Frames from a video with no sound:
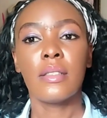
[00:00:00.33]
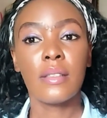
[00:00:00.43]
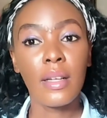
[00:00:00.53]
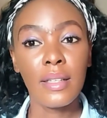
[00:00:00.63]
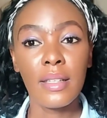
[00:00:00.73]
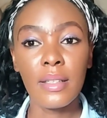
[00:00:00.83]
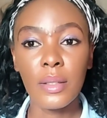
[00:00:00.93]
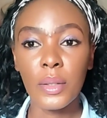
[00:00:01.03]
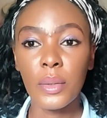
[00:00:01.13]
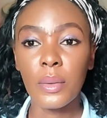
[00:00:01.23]
Studying
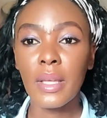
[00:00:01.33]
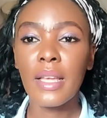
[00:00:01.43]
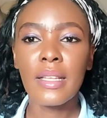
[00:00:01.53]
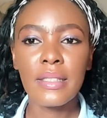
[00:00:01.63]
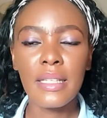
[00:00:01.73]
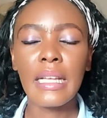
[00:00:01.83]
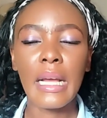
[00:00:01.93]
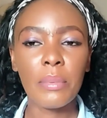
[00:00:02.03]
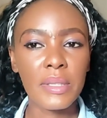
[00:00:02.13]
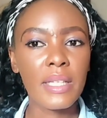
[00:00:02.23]
in the UK is a
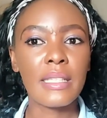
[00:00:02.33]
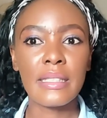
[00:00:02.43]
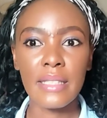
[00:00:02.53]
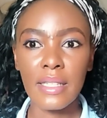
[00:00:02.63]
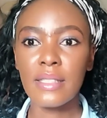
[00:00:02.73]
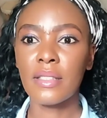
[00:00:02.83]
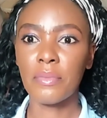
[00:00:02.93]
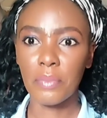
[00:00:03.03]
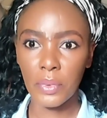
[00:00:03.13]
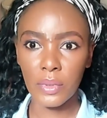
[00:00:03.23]
capital
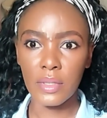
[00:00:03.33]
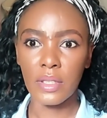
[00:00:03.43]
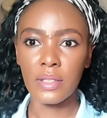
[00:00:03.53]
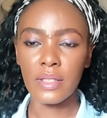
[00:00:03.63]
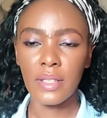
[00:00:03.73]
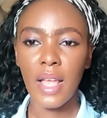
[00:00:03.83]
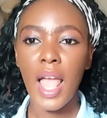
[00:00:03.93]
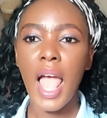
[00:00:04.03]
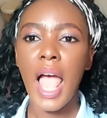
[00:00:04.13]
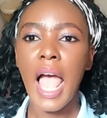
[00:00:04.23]
intensive project,
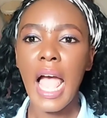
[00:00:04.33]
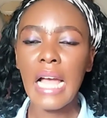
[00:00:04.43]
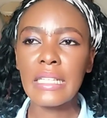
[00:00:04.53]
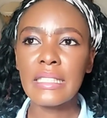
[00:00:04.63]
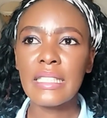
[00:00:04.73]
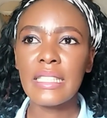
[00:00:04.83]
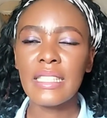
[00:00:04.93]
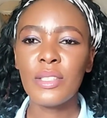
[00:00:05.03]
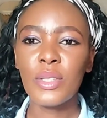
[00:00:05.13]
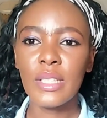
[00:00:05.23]
and
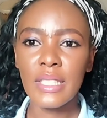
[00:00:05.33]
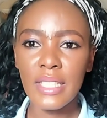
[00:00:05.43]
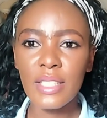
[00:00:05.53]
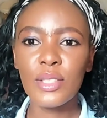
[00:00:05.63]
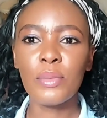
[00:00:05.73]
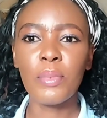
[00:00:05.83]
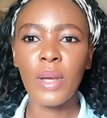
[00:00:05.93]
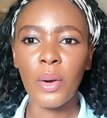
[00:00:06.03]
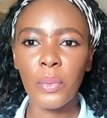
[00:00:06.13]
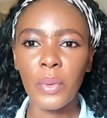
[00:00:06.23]
you need to be
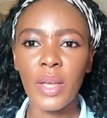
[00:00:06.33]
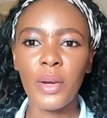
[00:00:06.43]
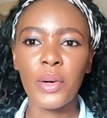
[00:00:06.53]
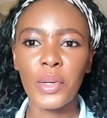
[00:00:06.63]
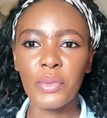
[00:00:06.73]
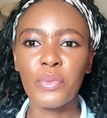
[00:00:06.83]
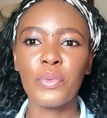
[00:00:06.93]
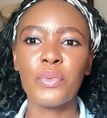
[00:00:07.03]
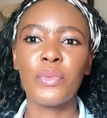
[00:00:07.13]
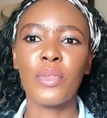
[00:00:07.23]
aware
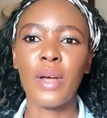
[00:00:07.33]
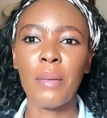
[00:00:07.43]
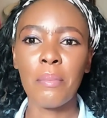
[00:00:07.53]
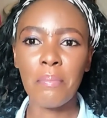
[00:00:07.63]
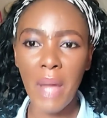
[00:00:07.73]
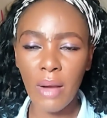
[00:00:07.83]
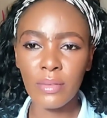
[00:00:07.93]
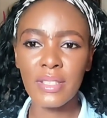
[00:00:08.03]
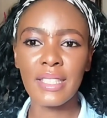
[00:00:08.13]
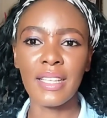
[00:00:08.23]
of the
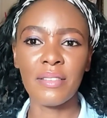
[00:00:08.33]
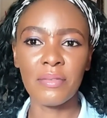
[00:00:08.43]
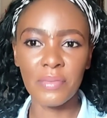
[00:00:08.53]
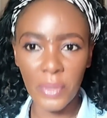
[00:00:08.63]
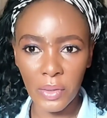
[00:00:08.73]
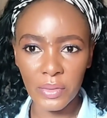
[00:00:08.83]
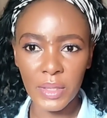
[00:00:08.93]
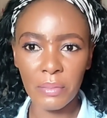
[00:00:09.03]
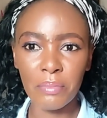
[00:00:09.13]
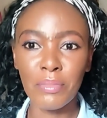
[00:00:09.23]
amount
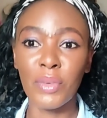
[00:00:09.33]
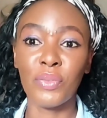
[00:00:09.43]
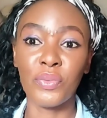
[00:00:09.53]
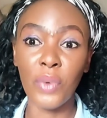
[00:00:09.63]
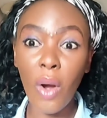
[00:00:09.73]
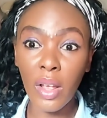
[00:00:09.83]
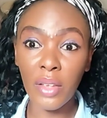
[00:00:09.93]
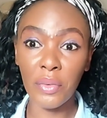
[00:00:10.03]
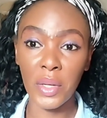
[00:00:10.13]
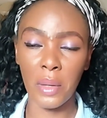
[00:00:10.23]
involved before
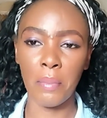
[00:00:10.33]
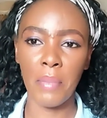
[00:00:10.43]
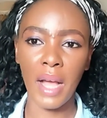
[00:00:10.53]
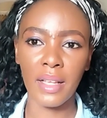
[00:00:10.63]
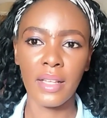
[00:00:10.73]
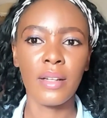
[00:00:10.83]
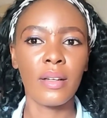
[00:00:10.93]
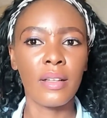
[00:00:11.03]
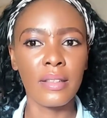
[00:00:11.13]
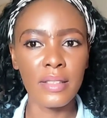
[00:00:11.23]
even embarking
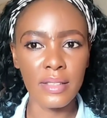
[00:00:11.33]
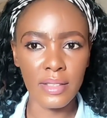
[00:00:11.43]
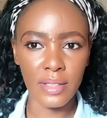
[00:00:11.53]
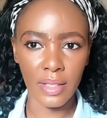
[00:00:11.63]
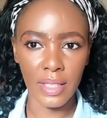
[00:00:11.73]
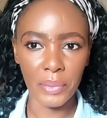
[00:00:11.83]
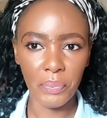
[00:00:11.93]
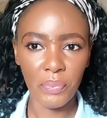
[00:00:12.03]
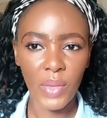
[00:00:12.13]
on this journey.